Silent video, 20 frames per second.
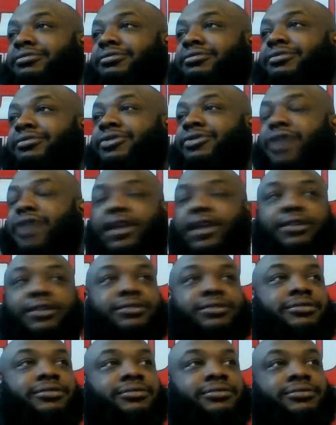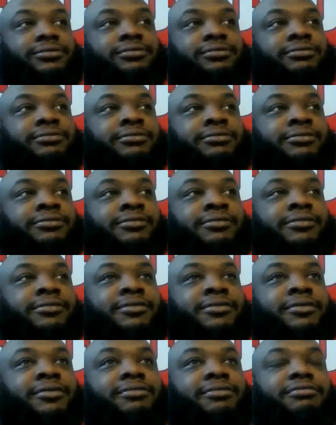Right?
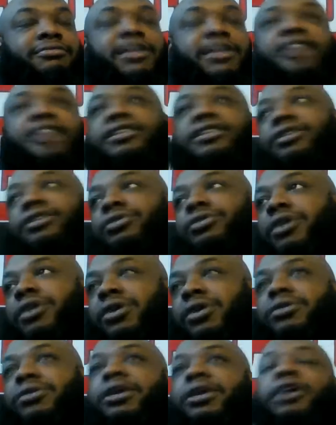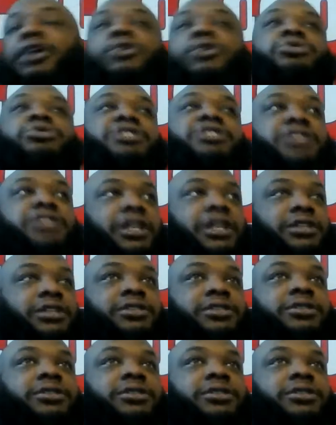Next thing you know, it goes 6.